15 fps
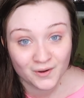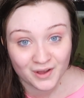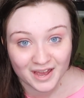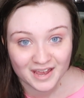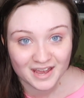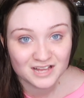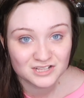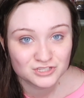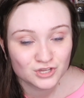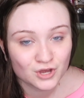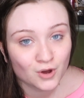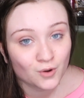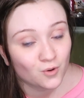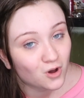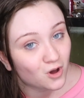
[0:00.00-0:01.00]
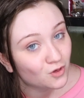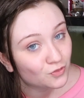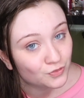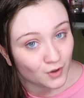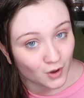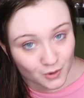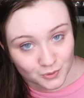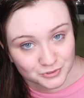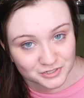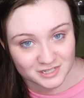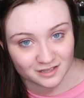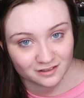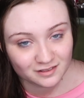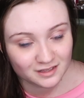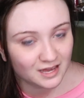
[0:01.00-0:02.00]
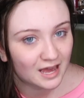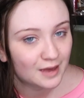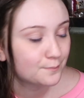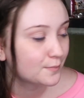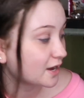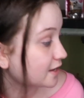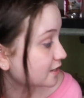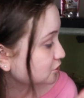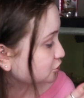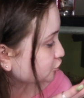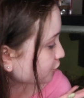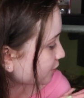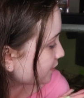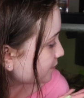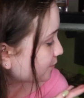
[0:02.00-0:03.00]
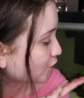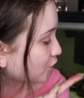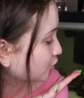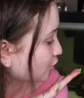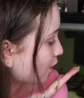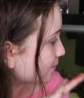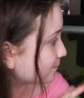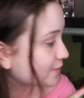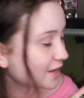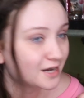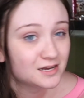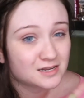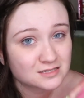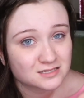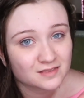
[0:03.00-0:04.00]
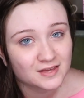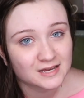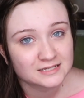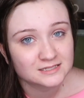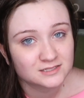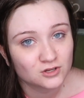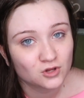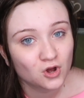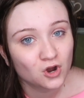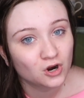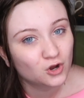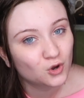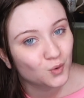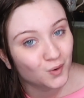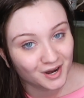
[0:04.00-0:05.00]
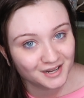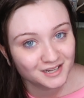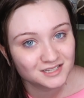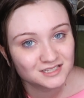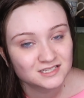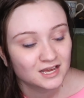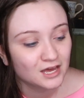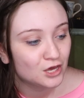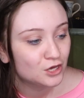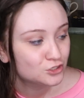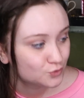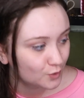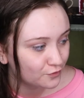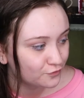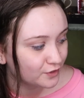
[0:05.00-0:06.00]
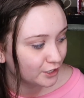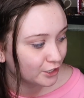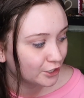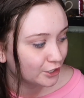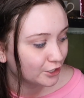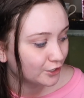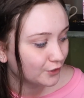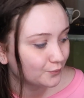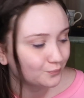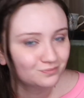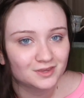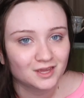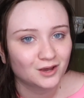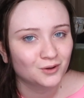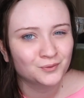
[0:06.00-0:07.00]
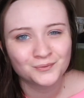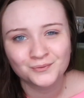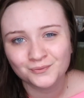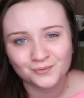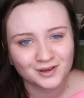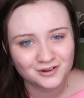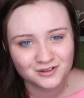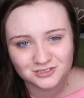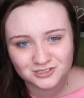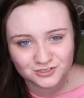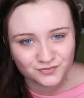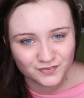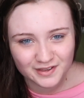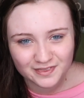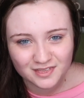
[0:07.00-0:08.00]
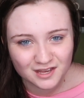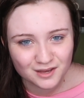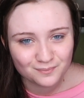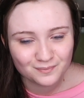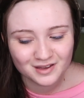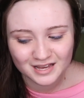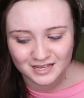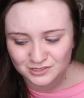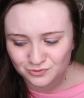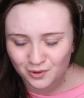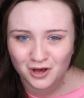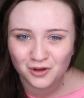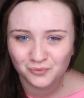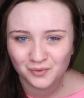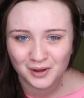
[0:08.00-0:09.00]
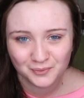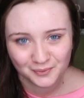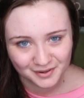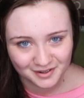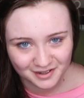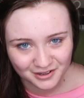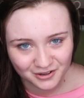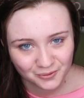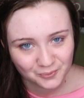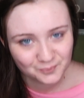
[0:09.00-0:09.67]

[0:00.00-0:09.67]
Okay, and so although Tilly and my shrimp are not bettas, they still are aquatics, so I figured why not just feed them as well while we're in here.